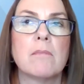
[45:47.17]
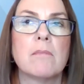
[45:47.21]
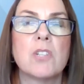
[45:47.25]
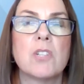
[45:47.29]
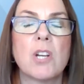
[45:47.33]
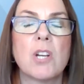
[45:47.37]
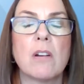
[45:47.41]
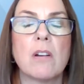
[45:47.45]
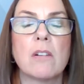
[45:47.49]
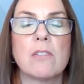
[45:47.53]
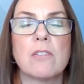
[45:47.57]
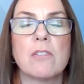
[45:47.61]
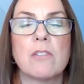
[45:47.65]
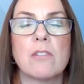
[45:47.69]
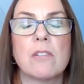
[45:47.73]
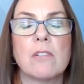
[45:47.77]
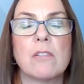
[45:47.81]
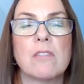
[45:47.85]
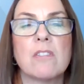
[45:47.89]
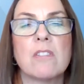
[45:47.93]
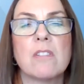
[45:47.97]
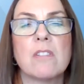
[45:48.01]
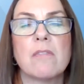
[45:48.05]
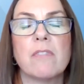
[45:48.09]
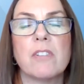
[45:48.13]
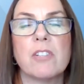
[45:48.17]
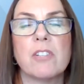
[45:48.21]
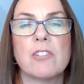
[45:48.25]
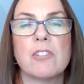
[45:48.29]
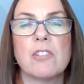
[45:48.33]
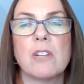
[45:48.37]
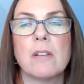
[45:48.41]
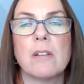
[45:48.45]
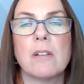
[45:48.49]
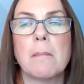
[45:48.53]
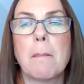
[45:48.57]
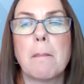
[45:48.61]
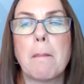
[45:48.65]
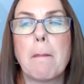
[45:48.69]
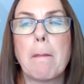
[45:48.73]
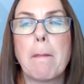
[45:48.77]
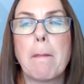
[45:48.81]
doctor sufficient?